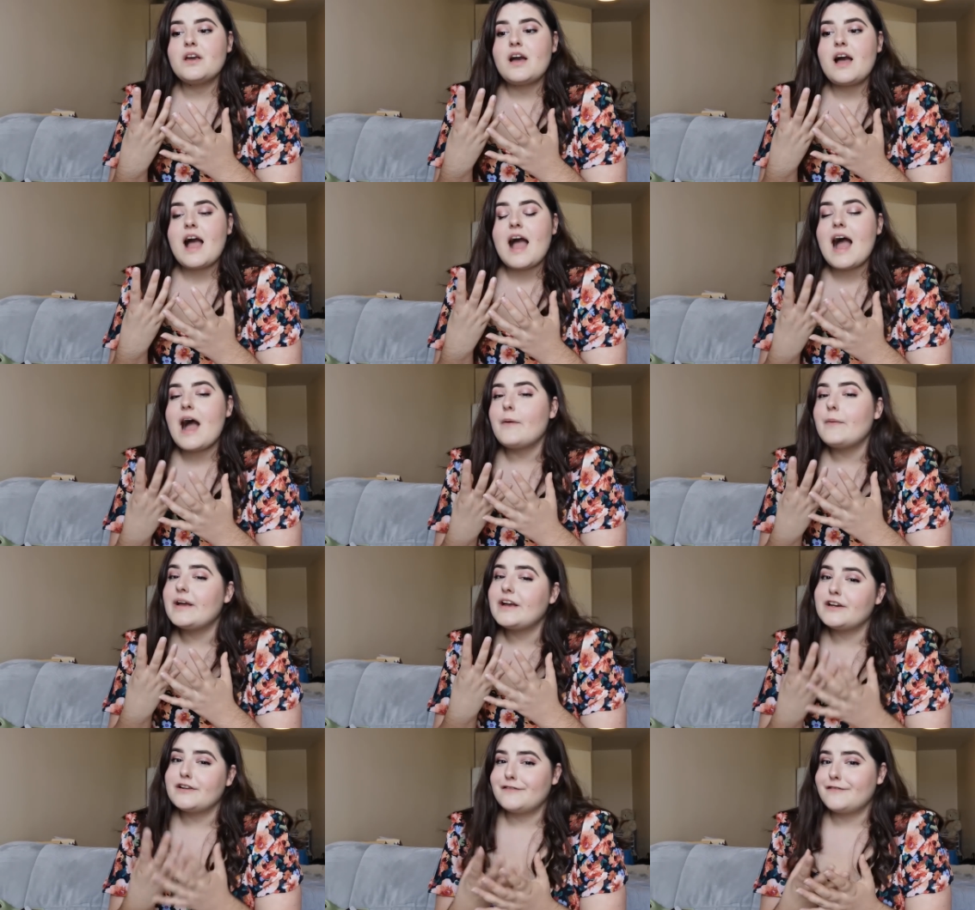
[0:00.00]

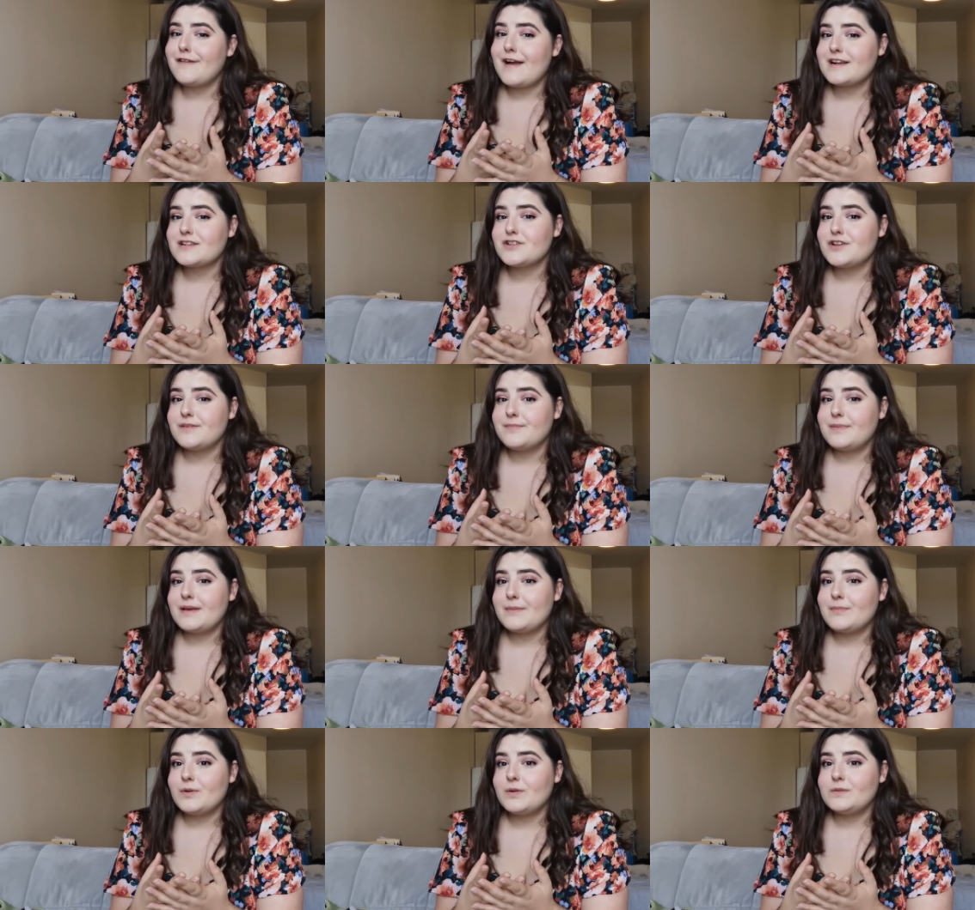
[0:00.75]
how it could affect certain
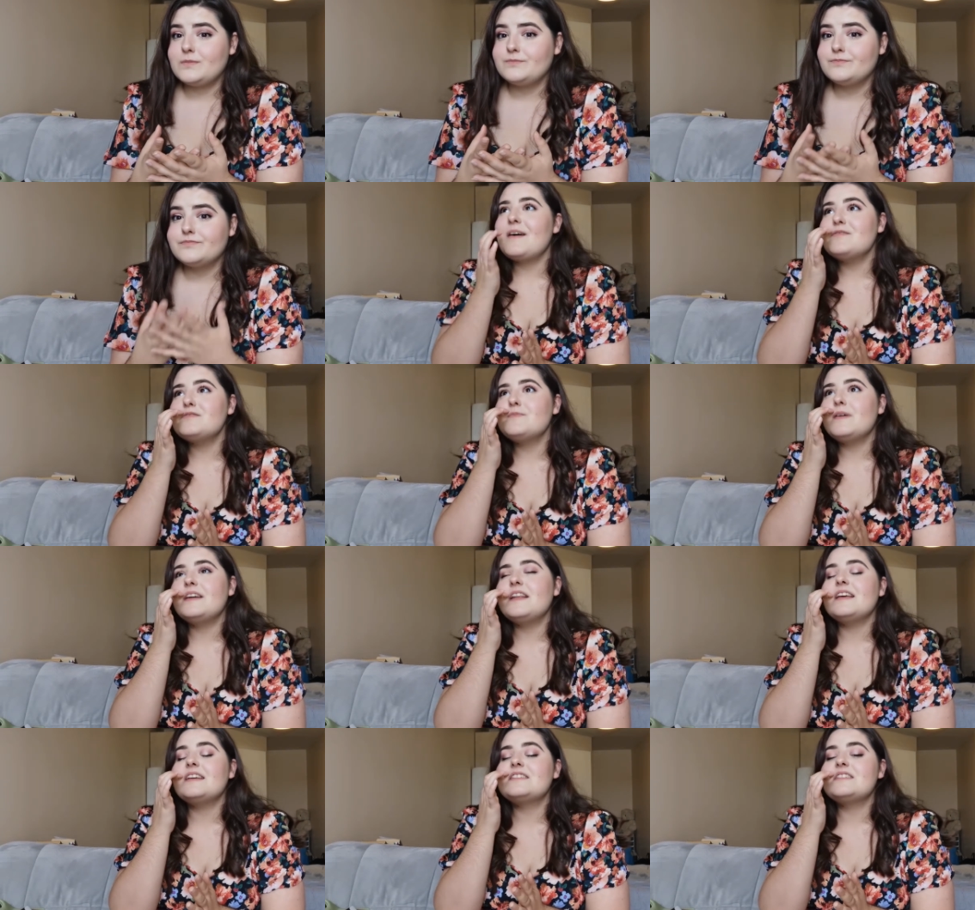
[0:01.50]
people. That was
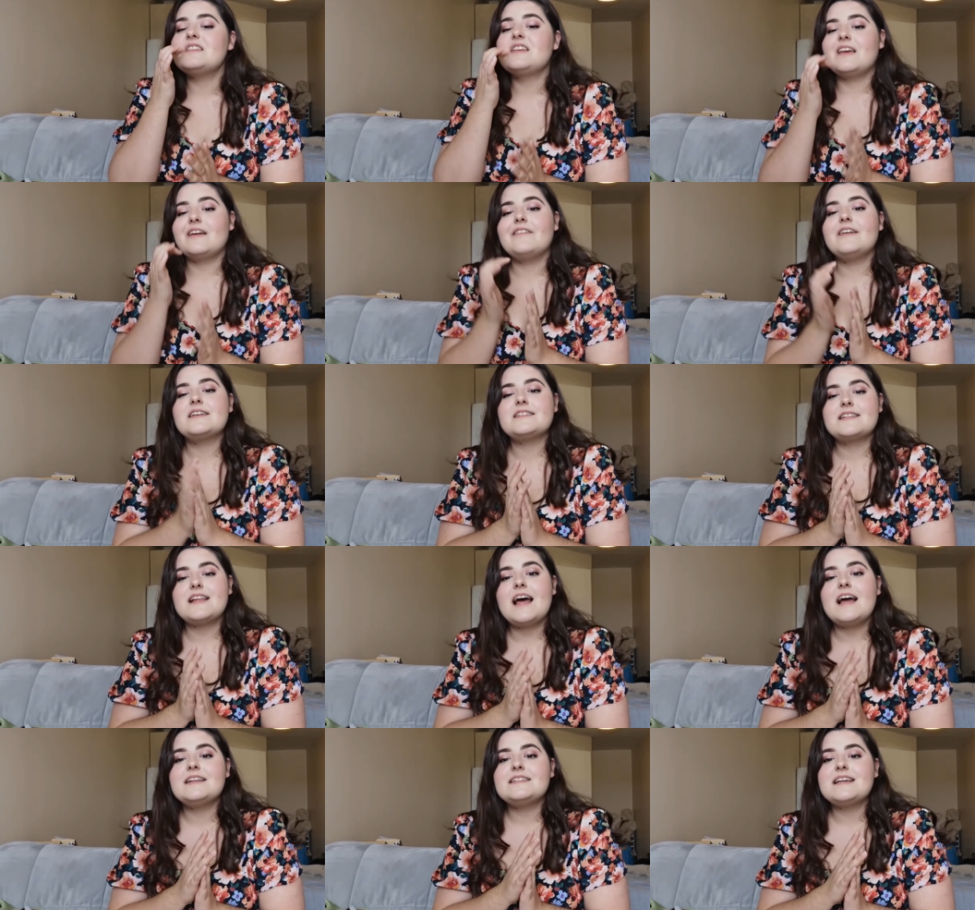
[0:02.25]
my
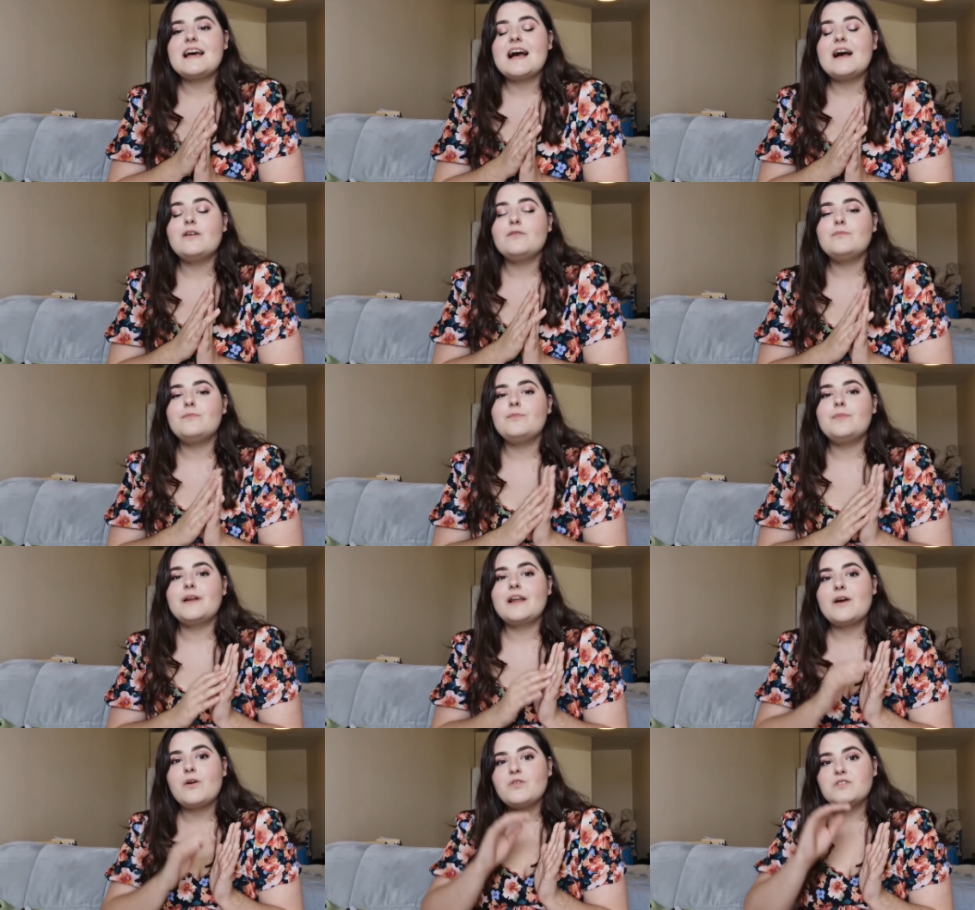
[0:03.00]
serious letdown.
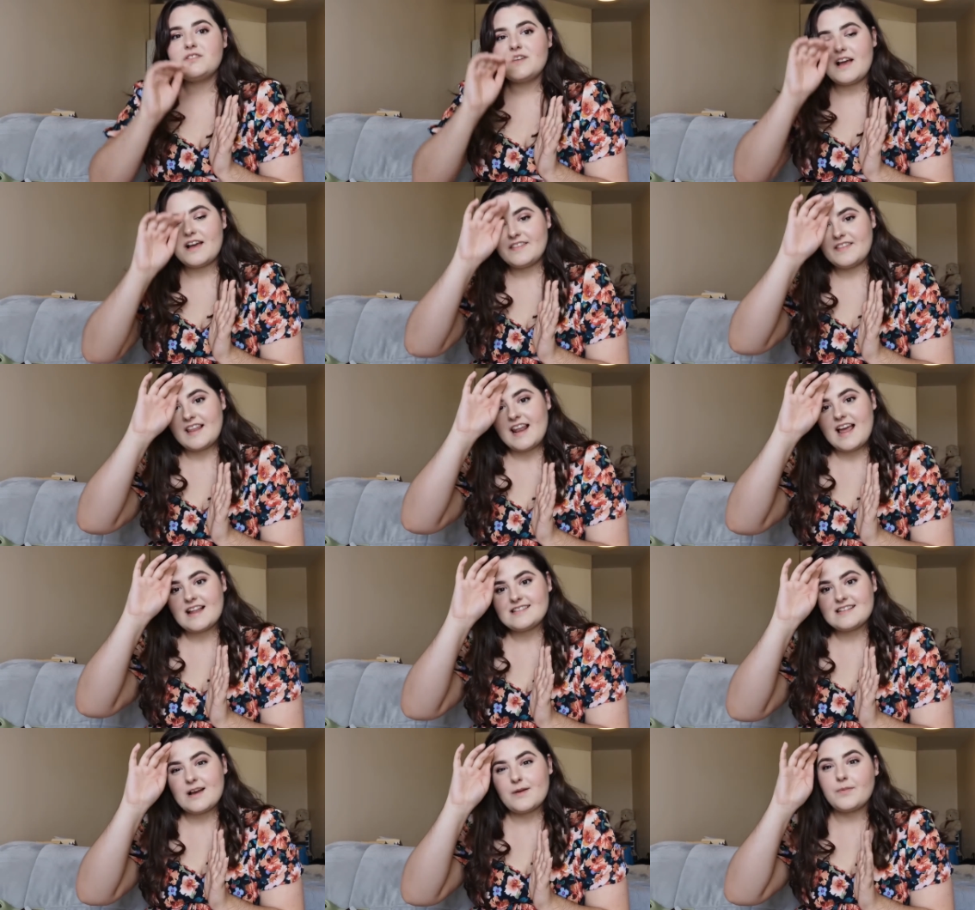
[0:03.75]
But I also had the
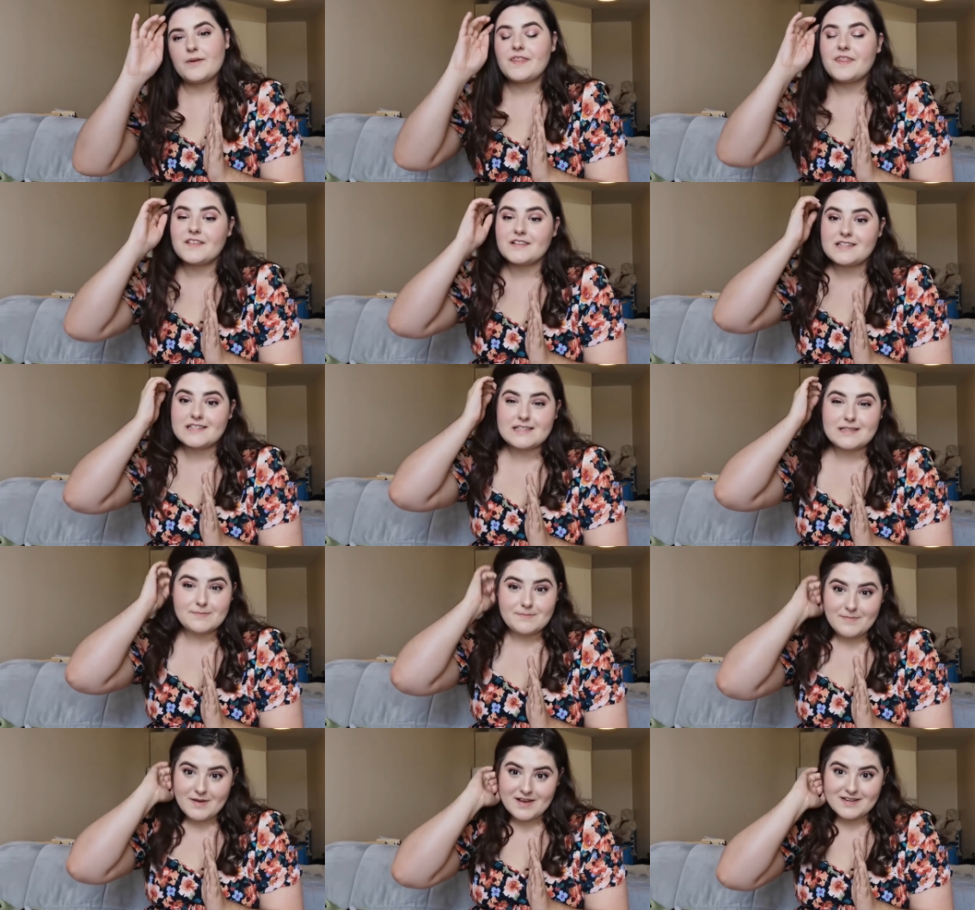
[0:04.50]
letdown with the
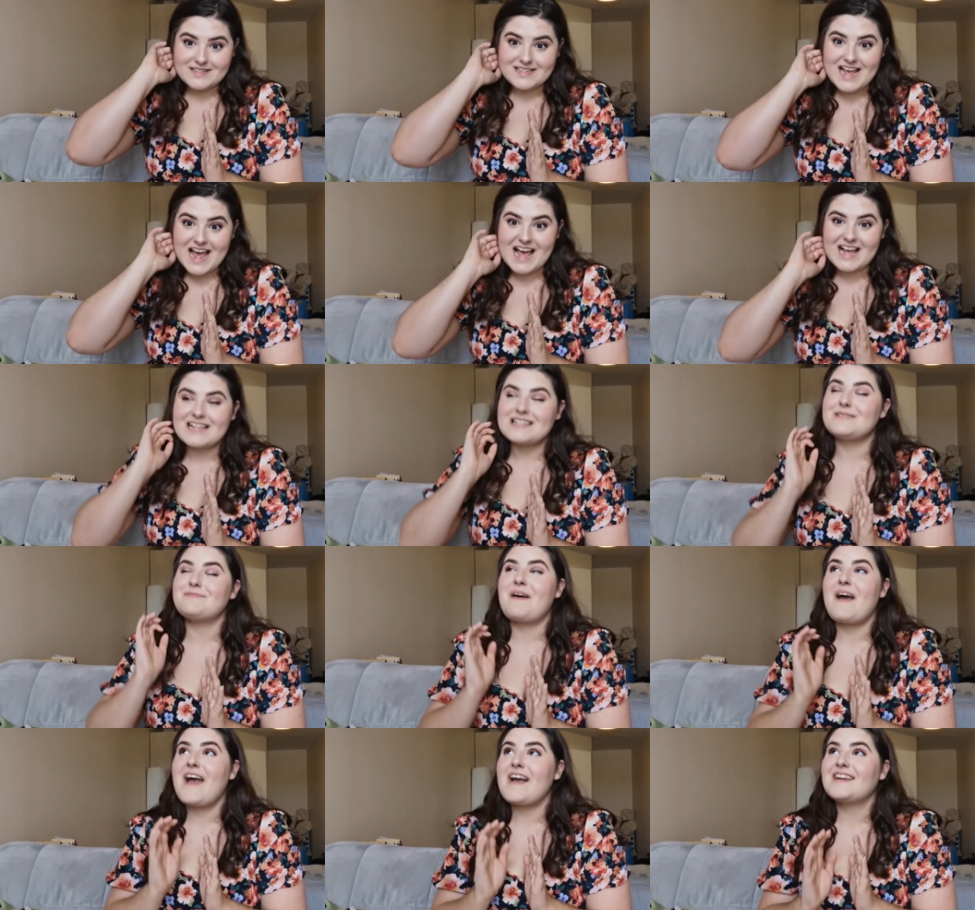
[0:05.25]
smut
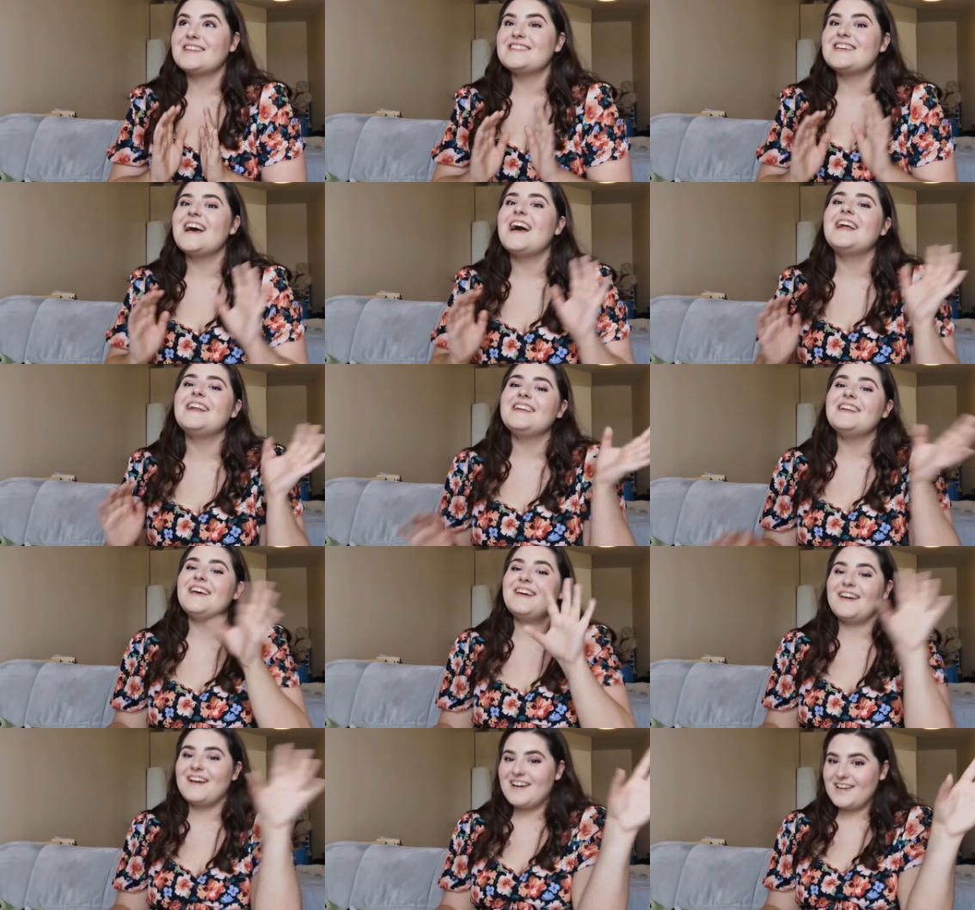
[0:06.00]
aspect,
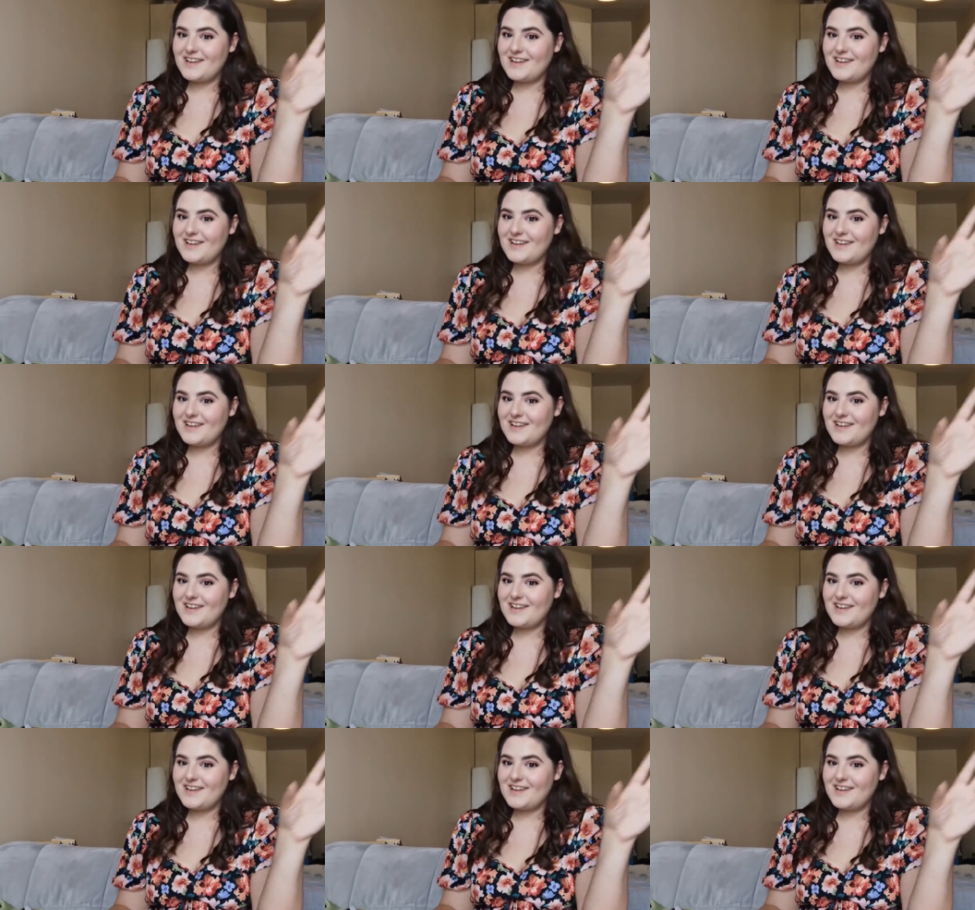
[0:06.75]
and